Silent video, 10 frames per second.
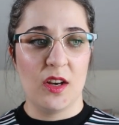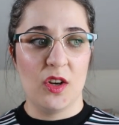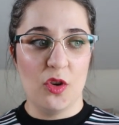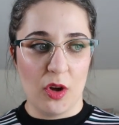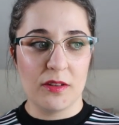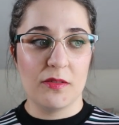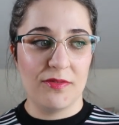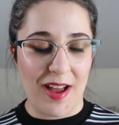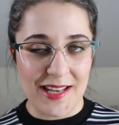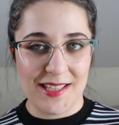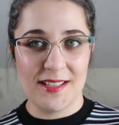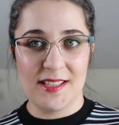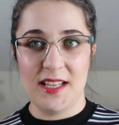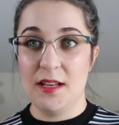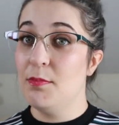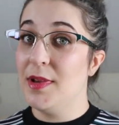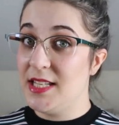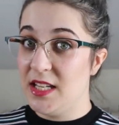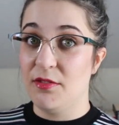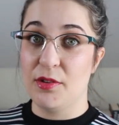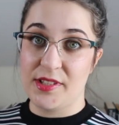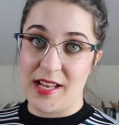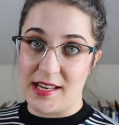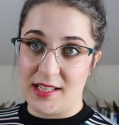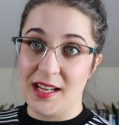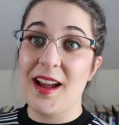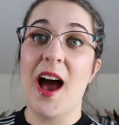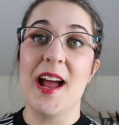non-fantasy medieval setting,